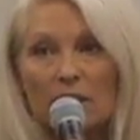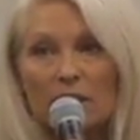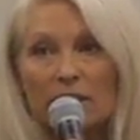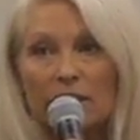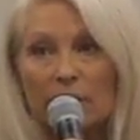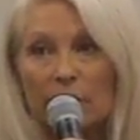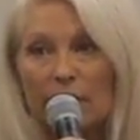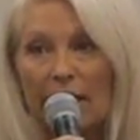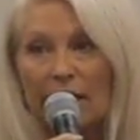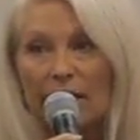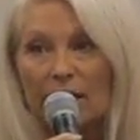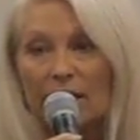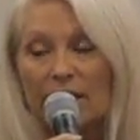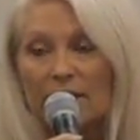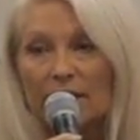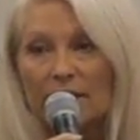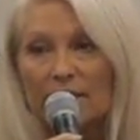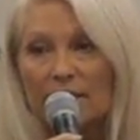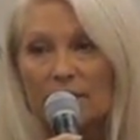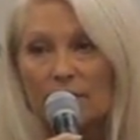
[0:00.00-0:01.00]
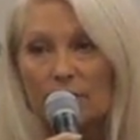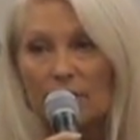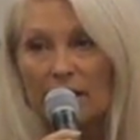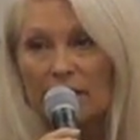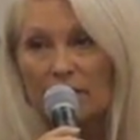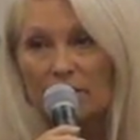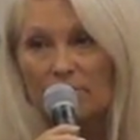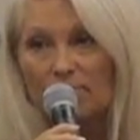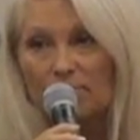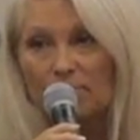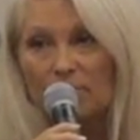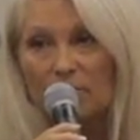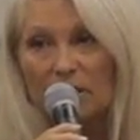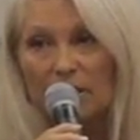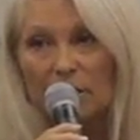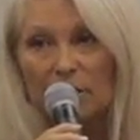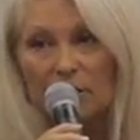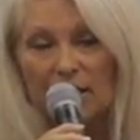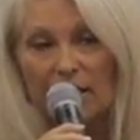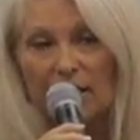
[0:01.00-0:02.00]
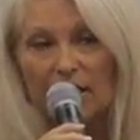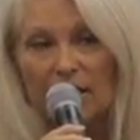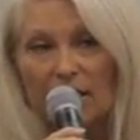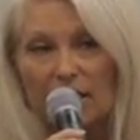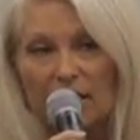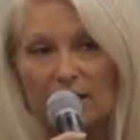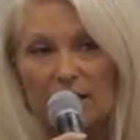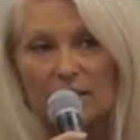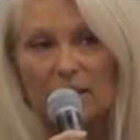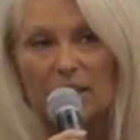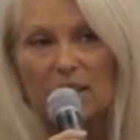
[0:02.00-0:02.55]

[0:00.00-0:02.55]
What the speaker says: Deer in the headlights, right? Deer in the headlights.